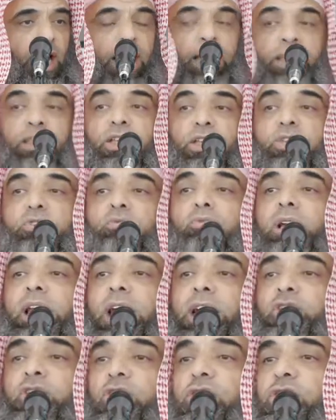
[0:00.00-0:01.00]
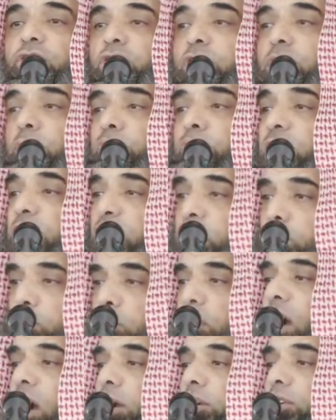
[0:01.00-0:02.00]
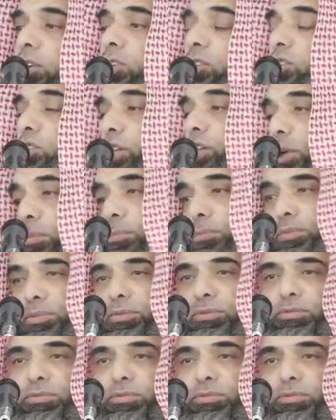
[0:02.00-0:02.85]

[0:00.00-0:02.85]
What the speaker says: And this relationship, this partnership,